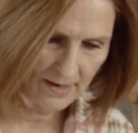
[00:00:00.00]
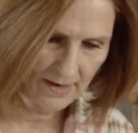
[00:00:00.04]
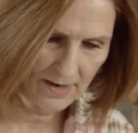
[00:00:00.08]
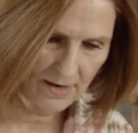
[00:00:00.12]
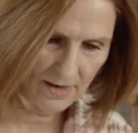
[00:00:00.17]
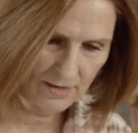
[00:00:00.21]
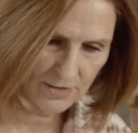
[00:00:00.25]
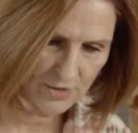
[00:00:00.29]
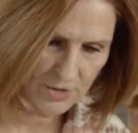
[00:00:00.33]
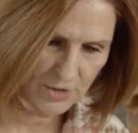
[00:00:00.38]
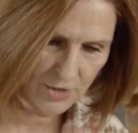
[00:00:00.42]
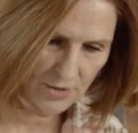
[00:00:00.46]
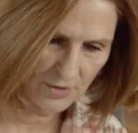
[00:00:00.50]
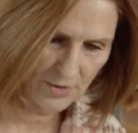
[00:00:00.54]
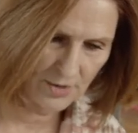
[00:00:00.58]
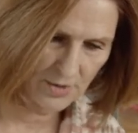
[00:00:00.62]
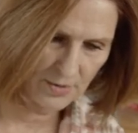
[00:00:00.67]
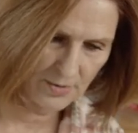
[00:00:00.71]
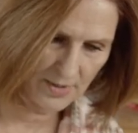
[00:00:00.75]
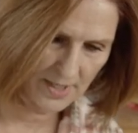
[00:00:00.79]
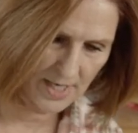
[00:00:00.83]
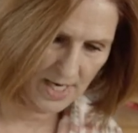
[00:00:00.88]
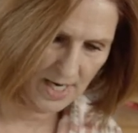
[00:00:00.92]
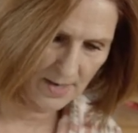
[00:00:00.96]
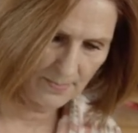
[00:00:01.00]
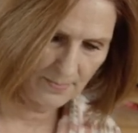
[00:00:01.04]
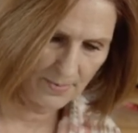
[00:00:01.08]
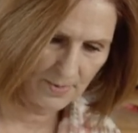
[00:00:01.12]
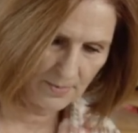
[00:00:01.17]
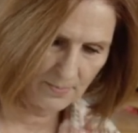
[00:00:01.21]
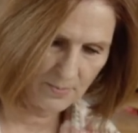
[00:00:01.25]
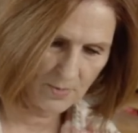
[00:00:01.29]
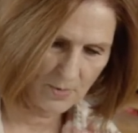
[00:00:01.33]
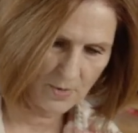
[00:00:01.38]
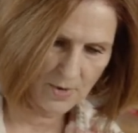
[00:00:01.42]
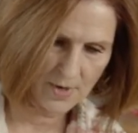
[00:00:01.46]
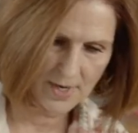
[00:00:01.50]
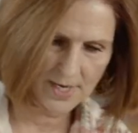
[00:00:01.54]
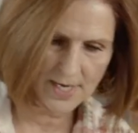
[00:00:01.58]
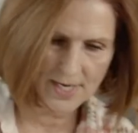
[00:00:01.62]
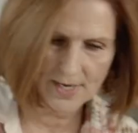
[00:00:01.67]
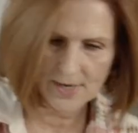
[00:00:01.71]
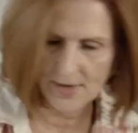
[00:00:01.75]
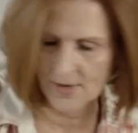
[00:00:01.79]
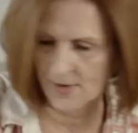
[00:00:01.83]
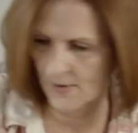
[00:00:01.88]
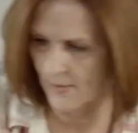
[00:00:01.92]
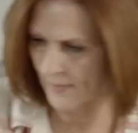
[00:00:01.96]
I'll show you a couple more
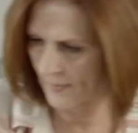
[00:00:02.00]
here.